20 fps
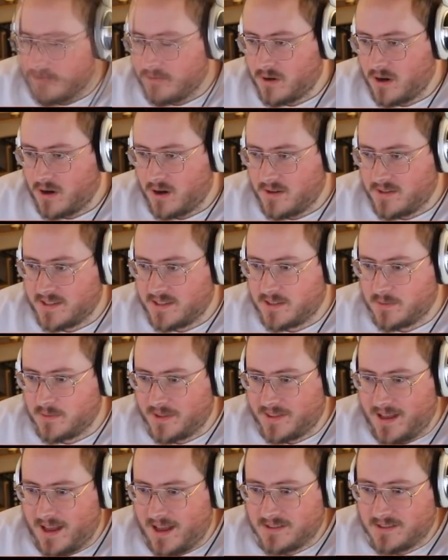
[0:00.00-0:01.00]
for one hundred
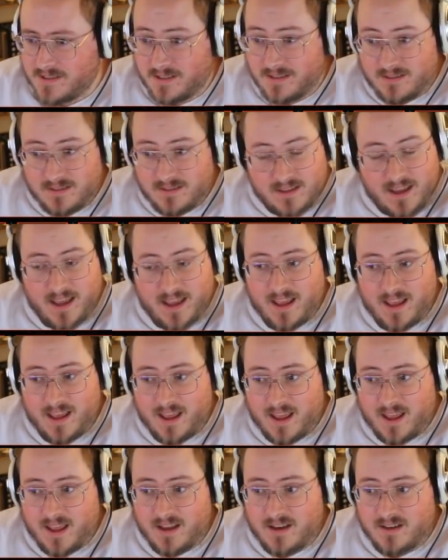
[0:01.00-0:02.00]
sixty-one thousand
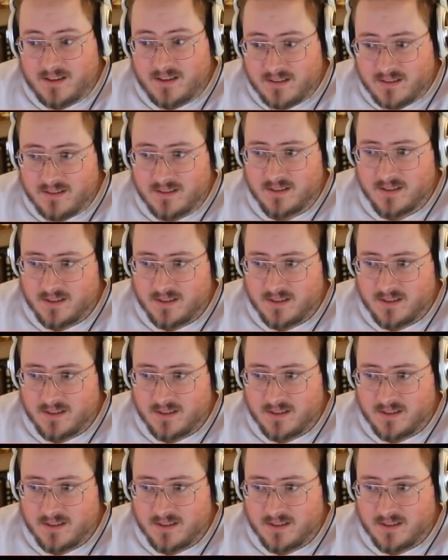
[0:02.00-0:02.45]
and